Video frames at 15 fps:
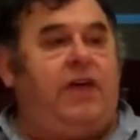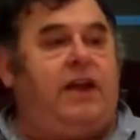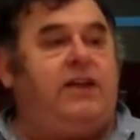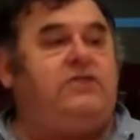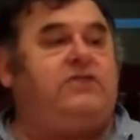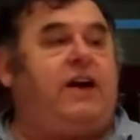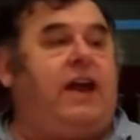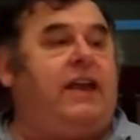
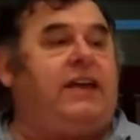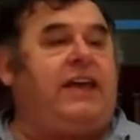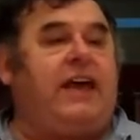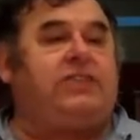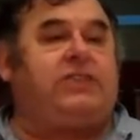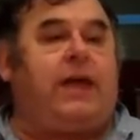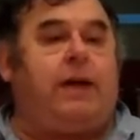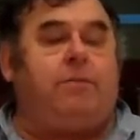Then he's got to
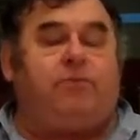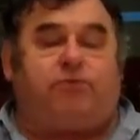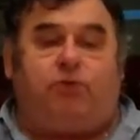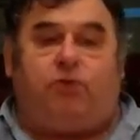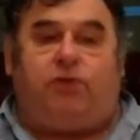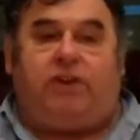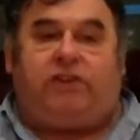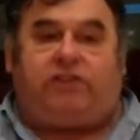get them
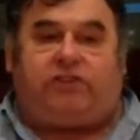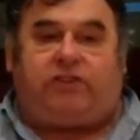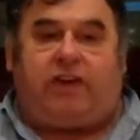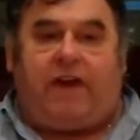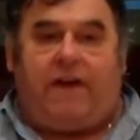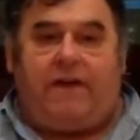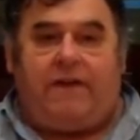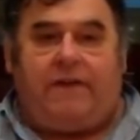through
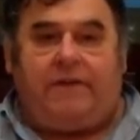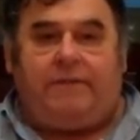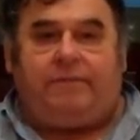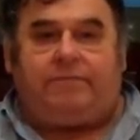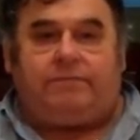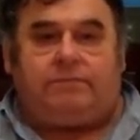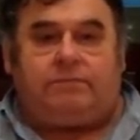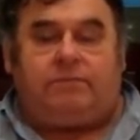this
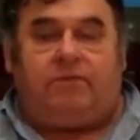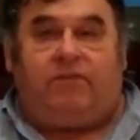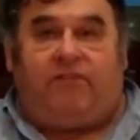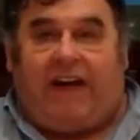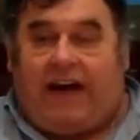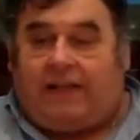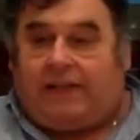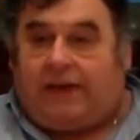
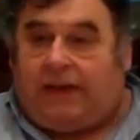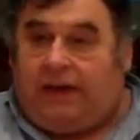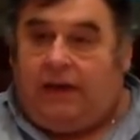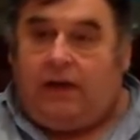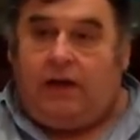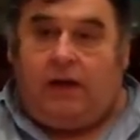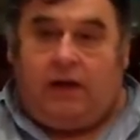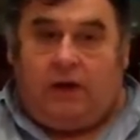
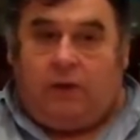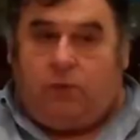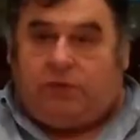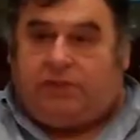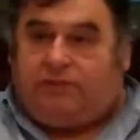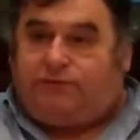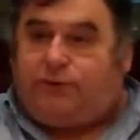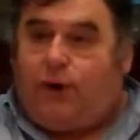valley
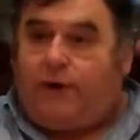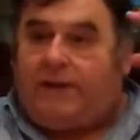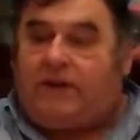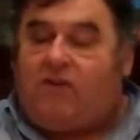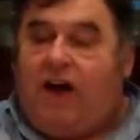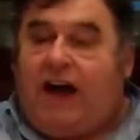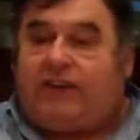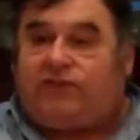with the
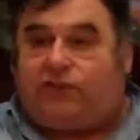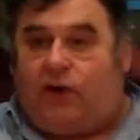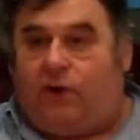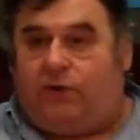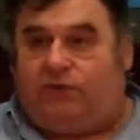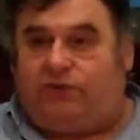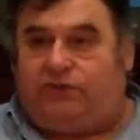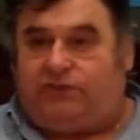falling rock
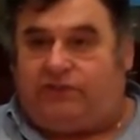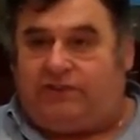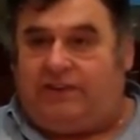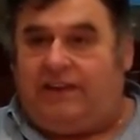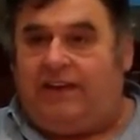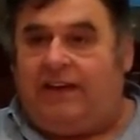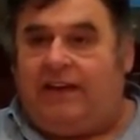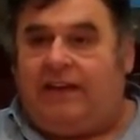
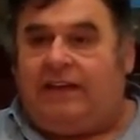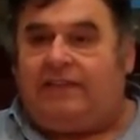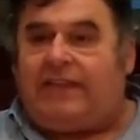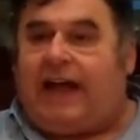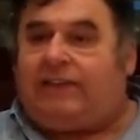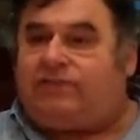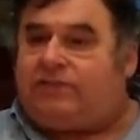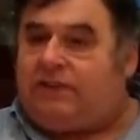zones.
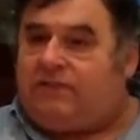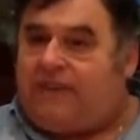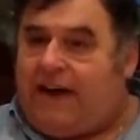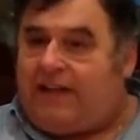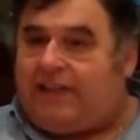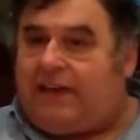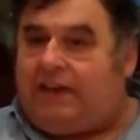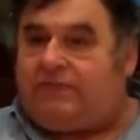That's the
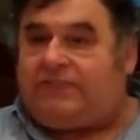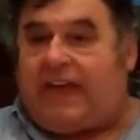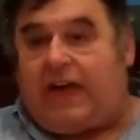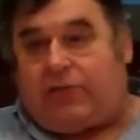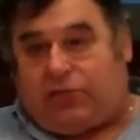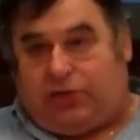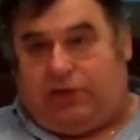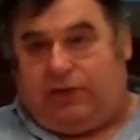valley of
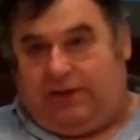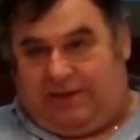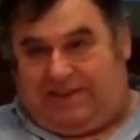death.